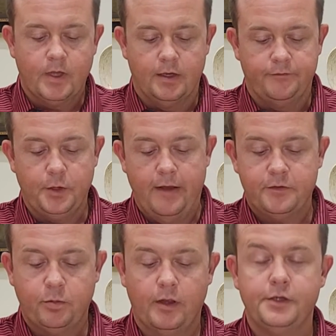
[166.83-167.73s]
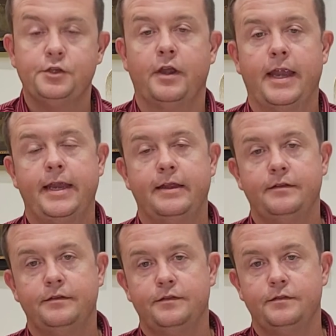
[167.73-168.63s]
If you have to place your
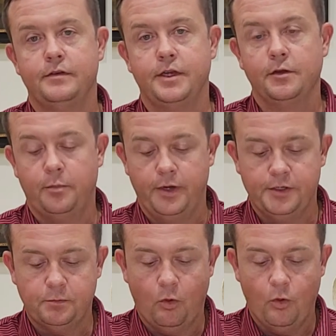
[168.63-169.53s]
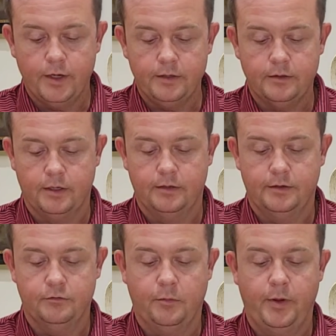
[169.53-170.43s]
hands near a pinch point
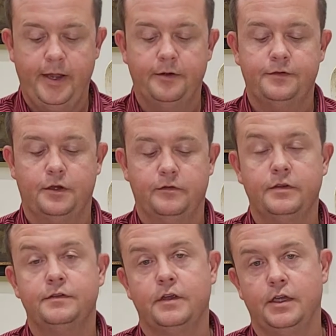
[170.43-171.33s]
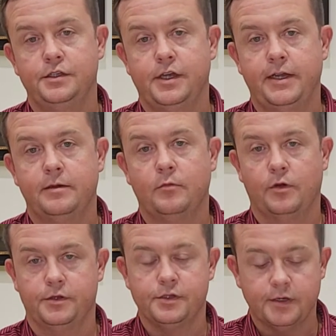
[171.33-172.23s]
to repair, service, unjam,
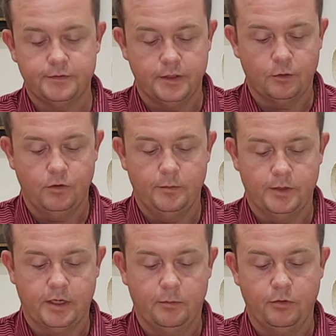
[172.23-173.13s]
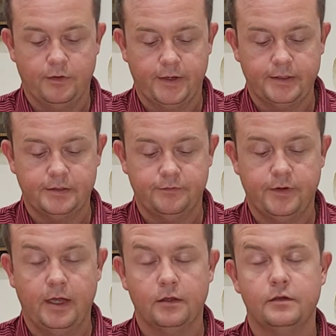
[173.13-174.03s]
or adjust the equipment, a couple of things to
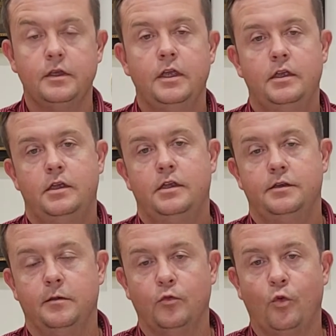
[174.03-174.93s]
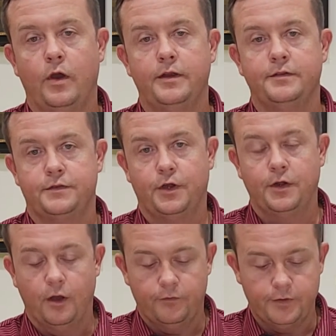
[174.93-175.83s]
follow. Number one is
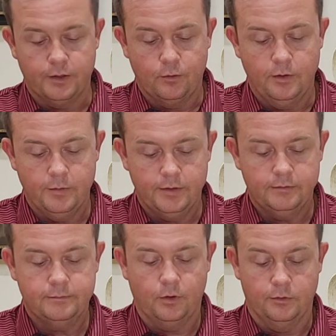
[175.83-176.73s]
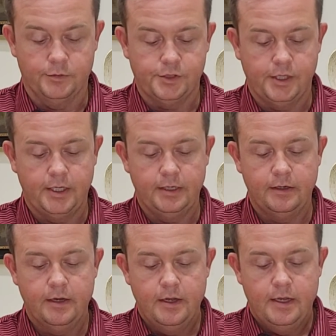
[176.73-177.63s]
turn off the equipment or the
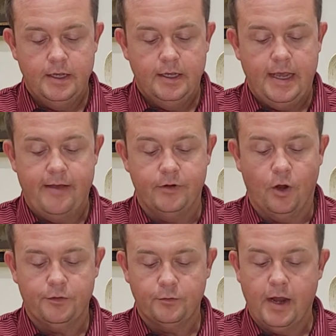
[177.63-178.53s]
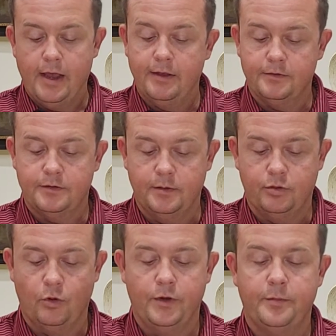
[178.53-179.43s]
machine. Have an authorized
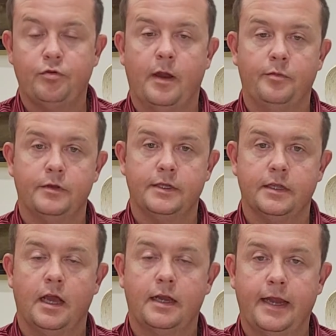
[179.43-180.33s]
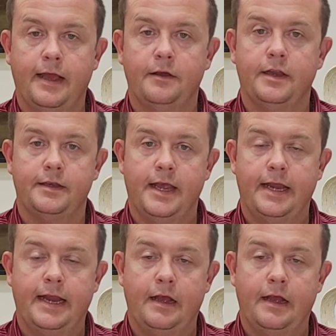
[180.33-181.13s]
employee properly lock out and tag